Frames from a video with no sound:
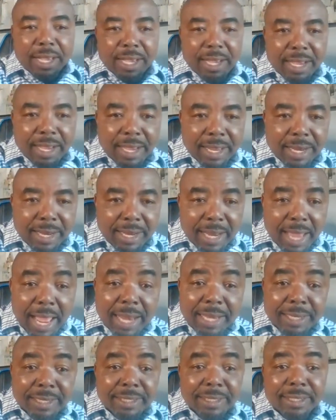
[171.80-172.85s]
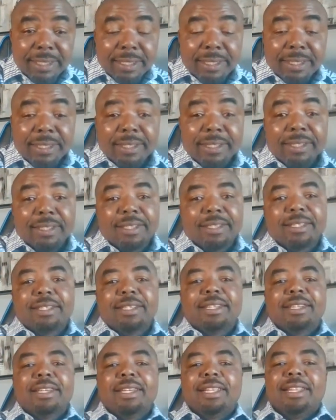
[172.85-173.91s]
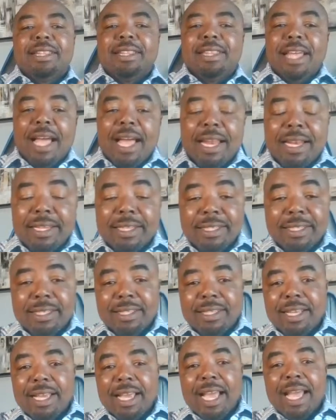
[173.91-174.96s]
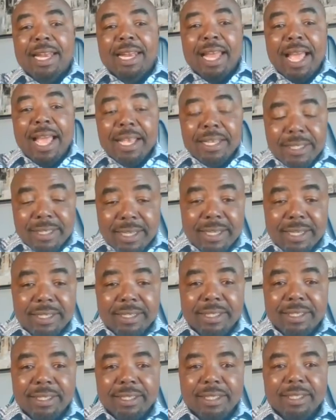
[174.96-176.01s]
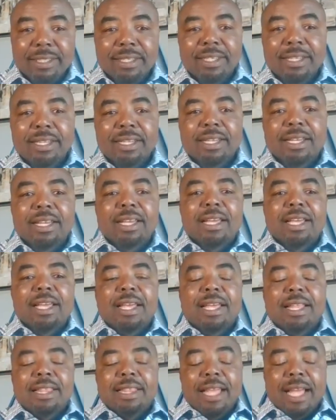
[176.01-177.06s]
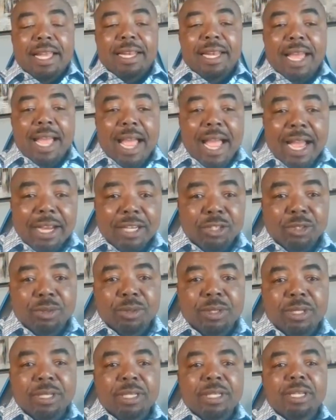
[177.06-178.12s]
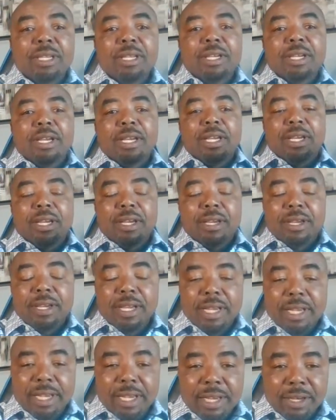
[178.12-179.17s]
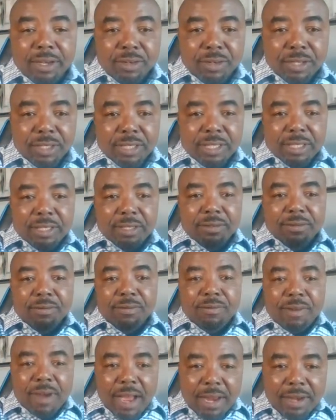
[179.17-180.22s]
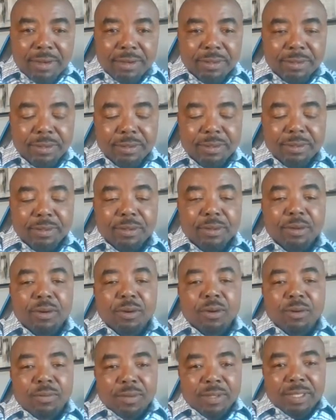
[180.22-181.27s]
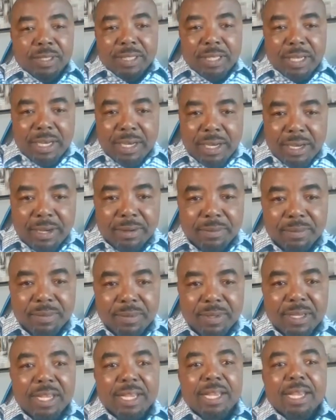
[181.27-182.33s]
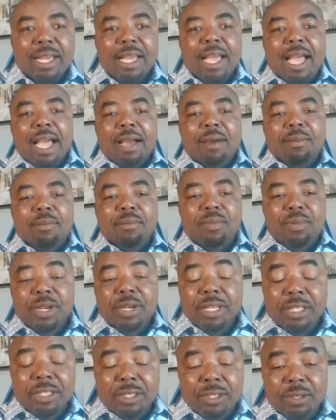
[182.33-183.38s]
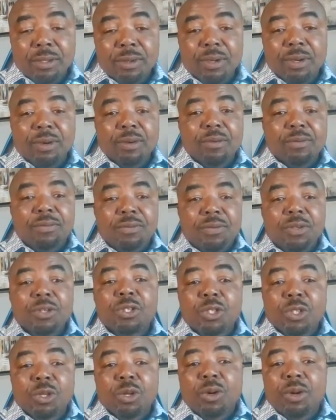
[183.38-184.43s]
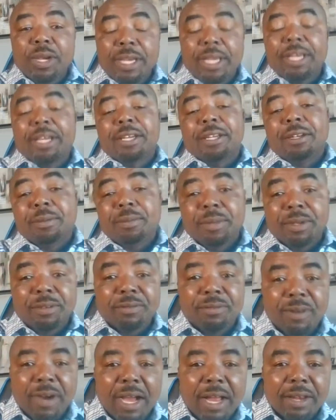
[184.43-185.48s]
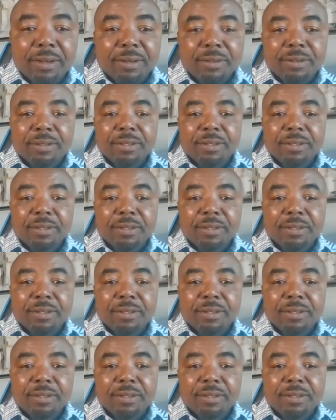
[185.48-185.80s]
a land that is an asset that actually increases in value over time and brings you future economic value.